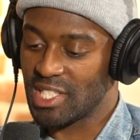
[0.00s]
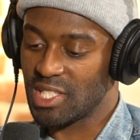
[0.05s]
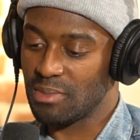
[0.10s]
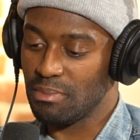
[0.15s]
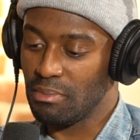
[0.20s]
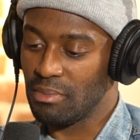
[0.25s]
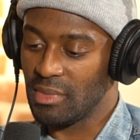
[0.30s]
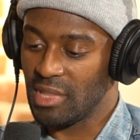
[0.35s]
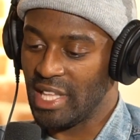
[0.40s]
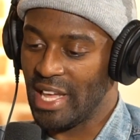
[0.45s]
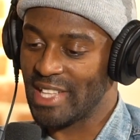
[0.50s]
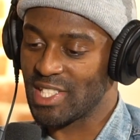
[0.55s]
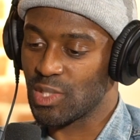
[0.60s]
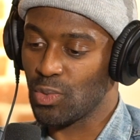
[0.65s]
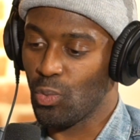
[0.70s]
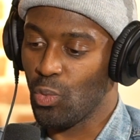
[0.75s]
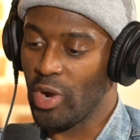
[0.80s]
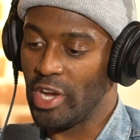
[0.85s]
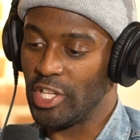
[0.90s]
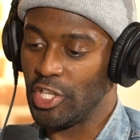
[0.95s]
that's
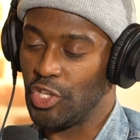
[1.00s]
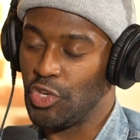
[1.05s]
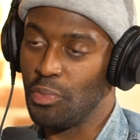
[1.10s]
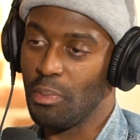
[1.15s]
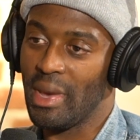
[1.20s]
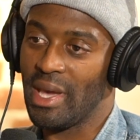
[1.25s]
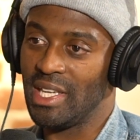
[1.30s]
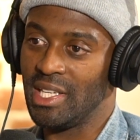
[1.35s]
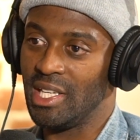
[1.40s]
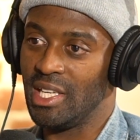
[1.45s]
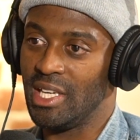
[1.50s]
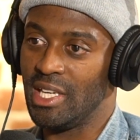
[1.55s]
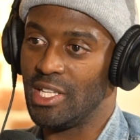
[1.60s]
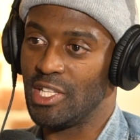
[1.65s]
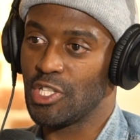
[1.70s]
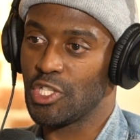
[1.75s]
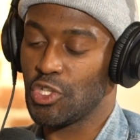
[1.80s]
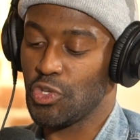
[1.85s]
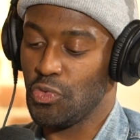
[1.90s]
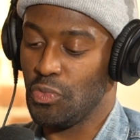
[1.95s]
what you may
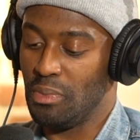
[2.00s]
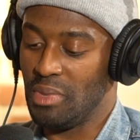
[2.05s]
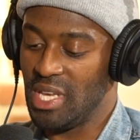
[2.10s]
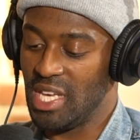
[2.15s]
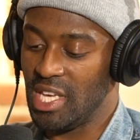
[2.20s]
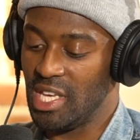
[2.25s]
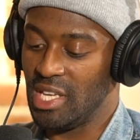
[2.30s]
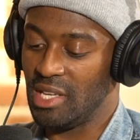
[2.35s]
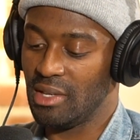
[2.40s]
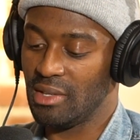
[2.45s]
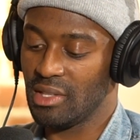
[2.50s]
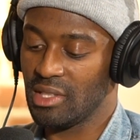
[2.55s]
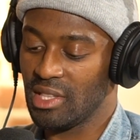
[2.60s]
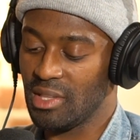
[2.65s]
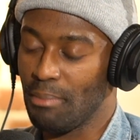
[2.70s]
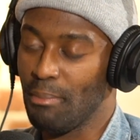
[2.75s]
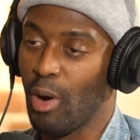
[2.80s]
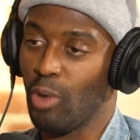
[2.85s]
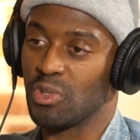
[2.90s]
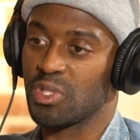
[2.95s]
need to be
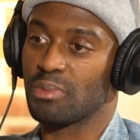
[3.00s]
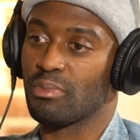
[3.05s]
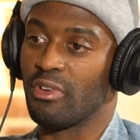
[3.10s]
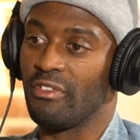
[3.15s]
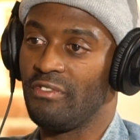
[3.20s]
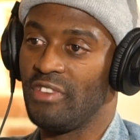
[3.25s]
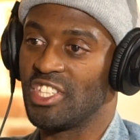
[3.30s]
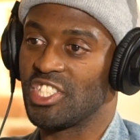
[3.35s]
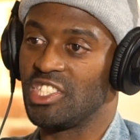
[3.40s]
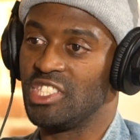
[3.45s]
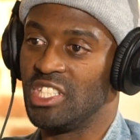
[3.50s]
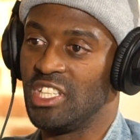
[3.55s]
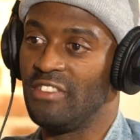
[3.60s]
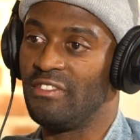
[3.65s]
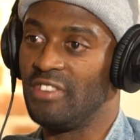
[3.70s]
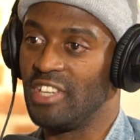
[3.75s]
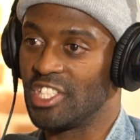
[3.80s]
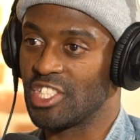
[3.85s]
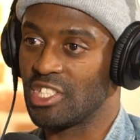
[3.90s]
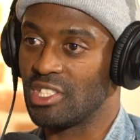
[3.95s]
most
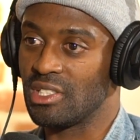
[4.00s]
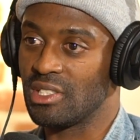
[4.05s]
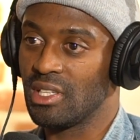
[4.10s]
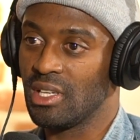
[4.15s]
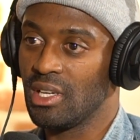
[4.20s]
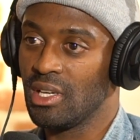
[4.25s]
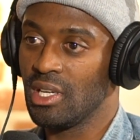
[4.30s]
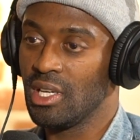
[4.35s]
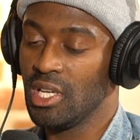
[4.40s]
proficient and efficient.